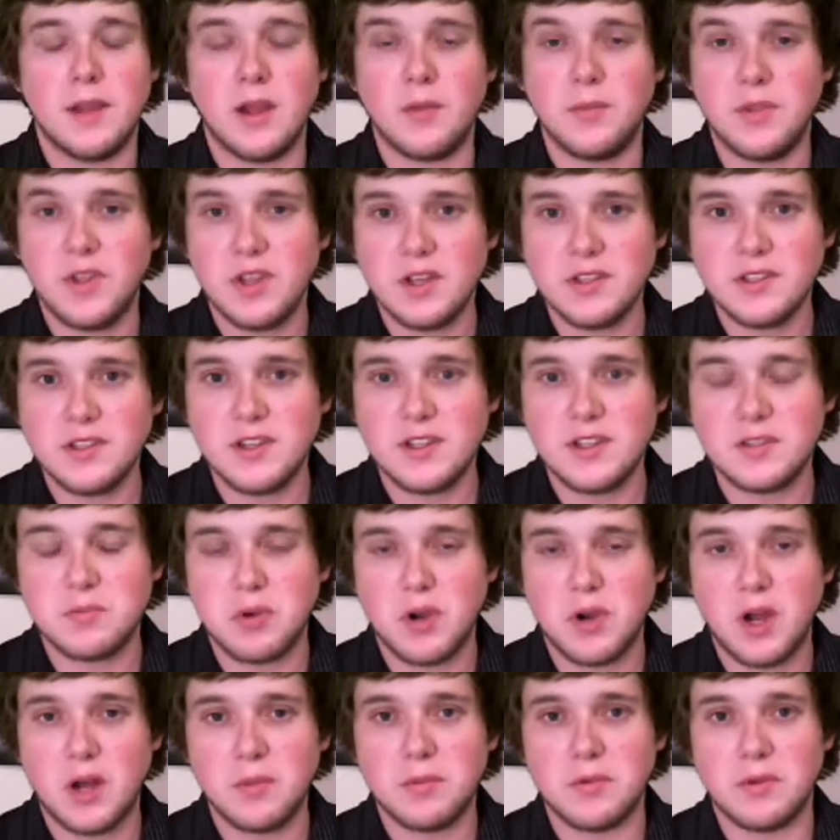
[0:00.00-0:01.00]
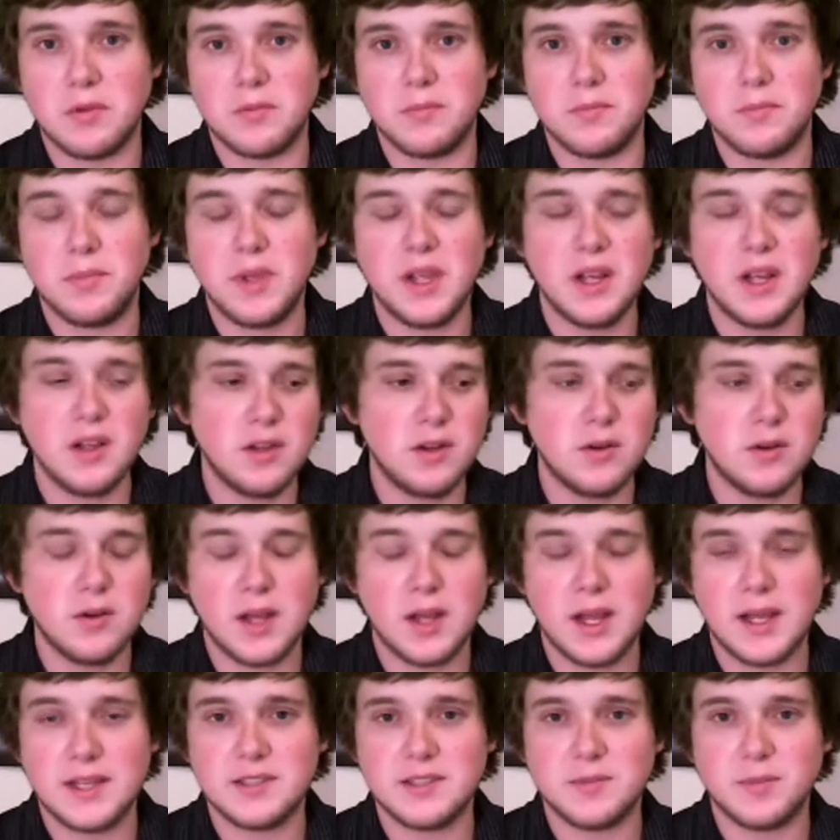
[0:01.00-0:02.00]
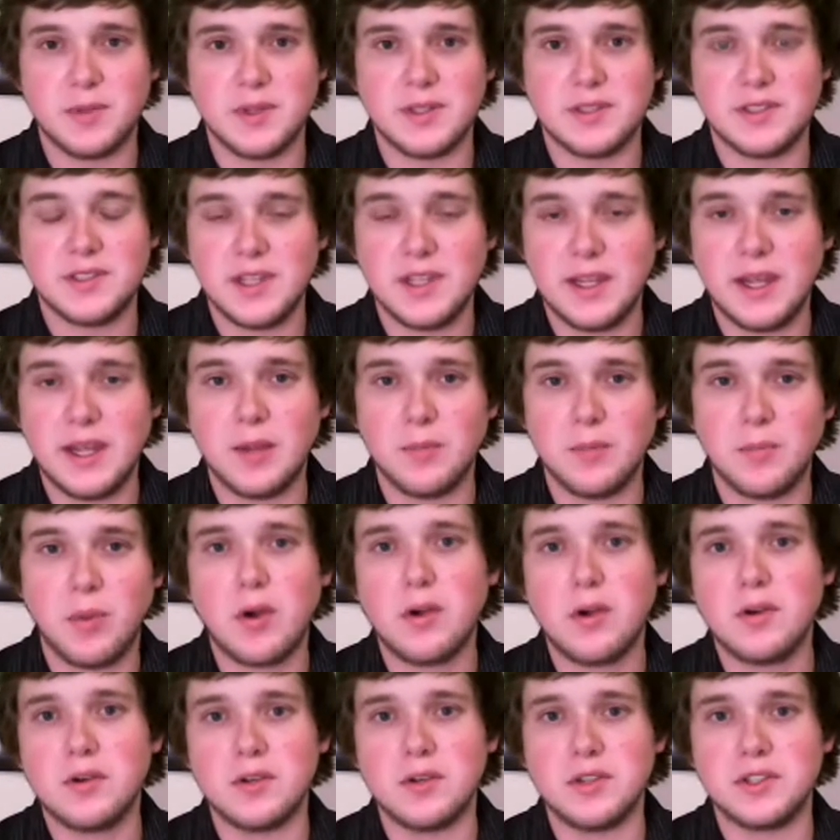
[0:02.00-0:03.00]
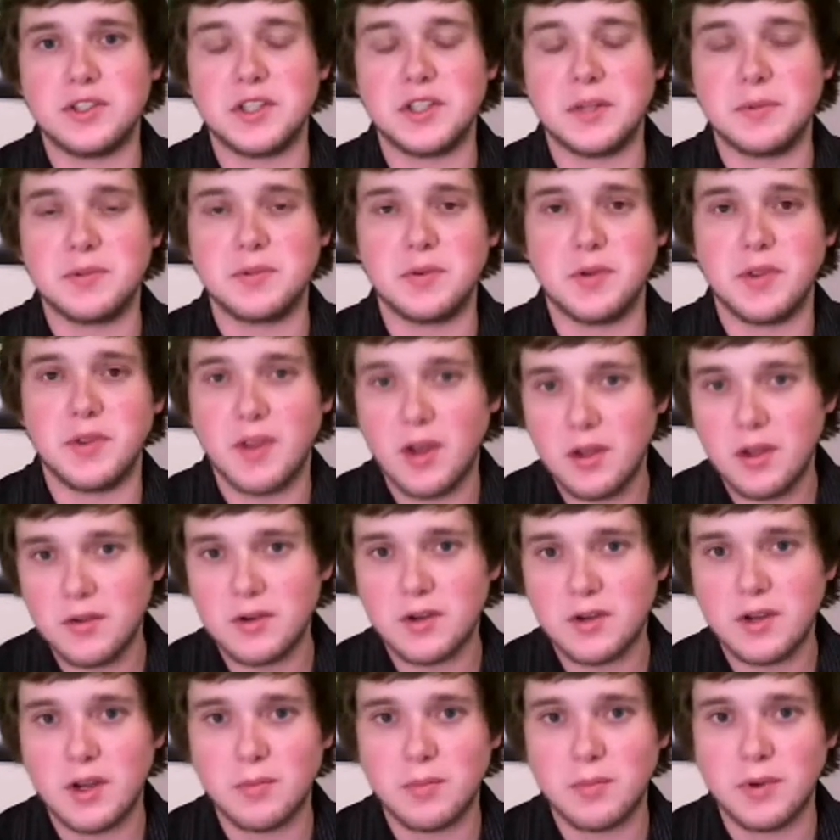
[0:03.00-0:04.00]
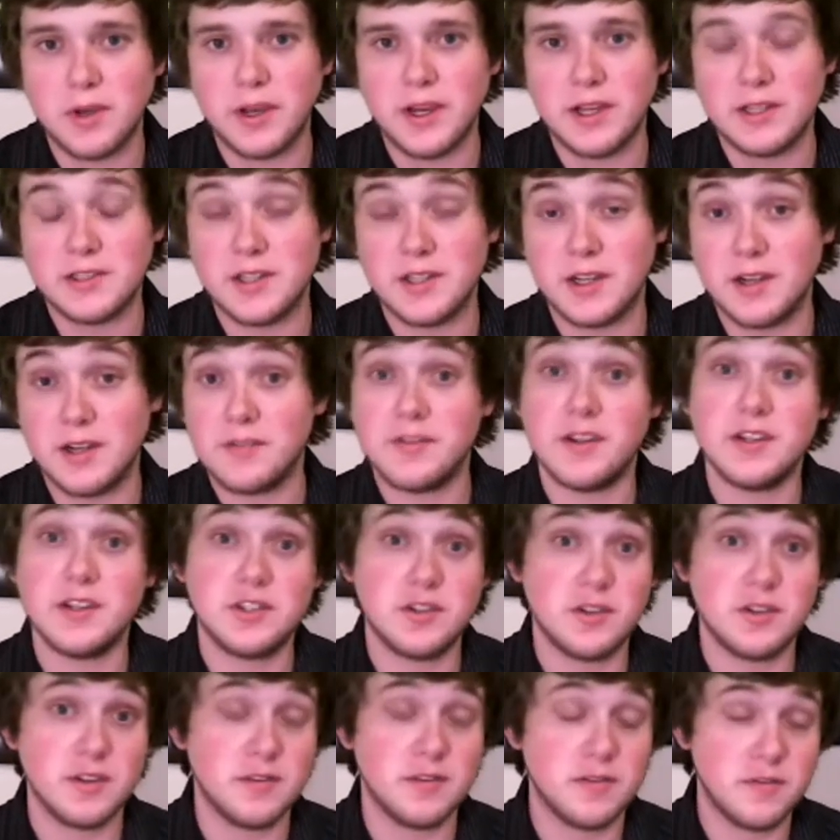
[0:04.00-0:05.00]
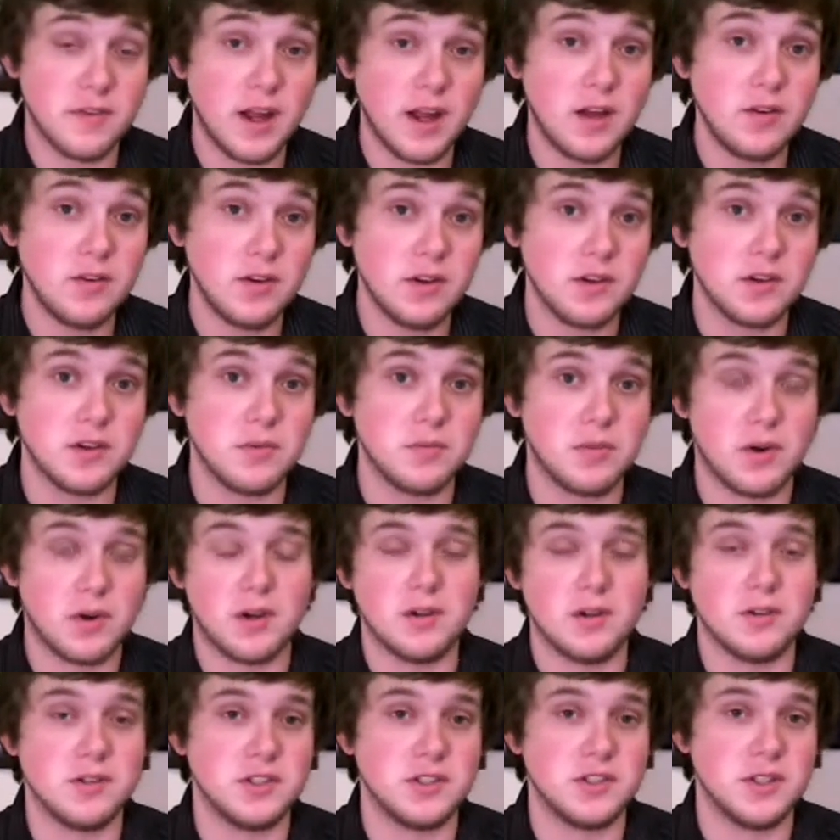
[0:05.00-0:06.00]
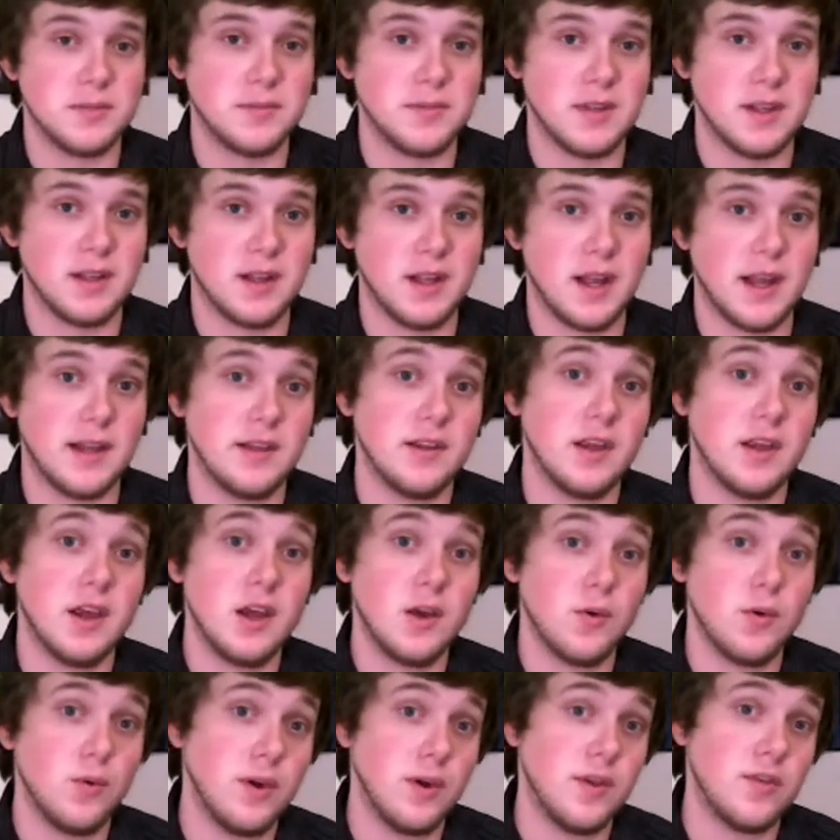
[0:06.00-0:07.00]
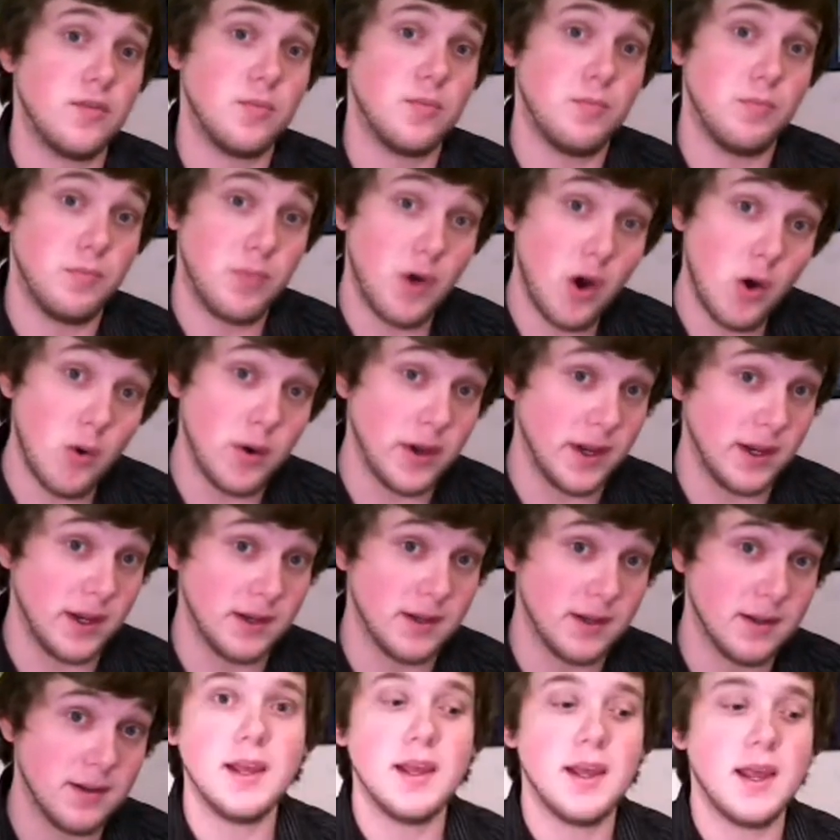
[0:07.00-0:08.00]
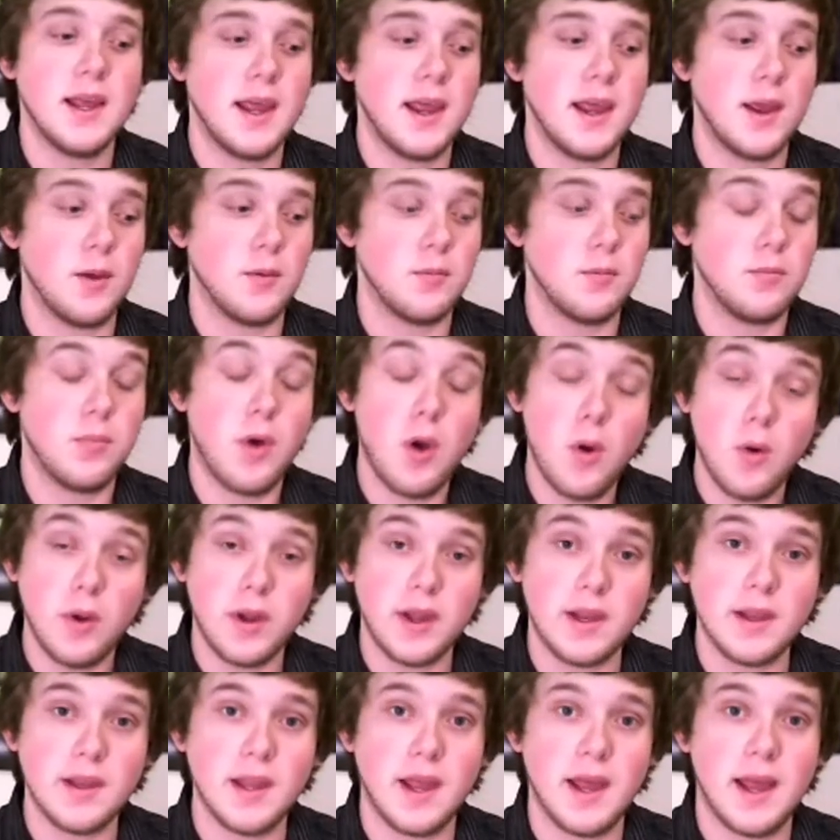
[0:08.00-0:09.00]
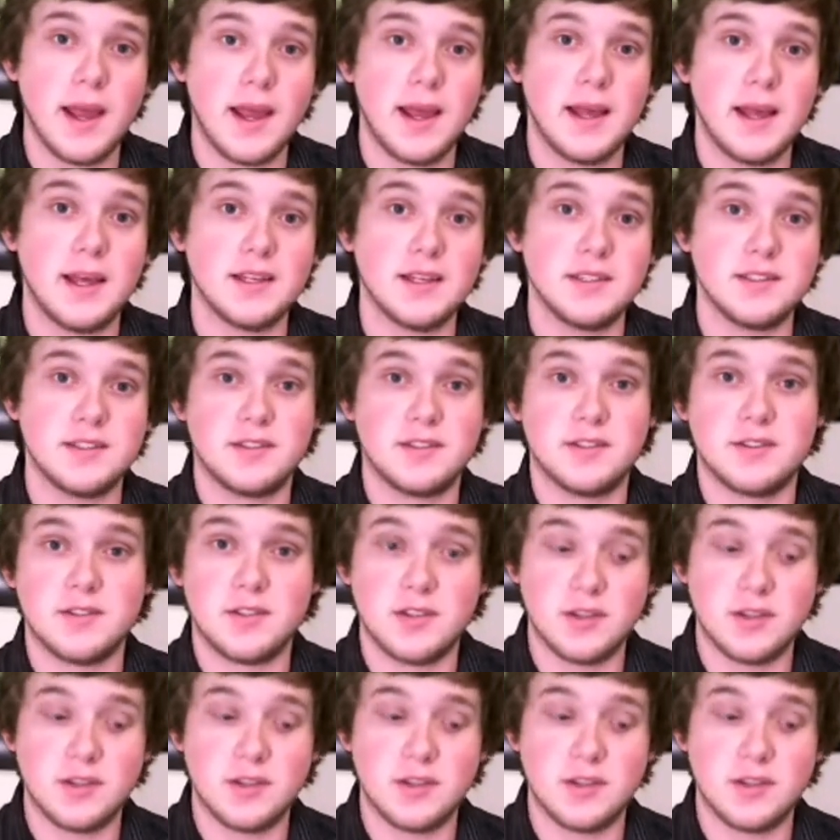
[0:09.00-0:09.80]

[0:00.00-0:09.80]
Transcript: Now because of this problem, Bigelow has been seeking partnerships with other companies and eventually found a good partnership they liked with Boeing. And Boeing has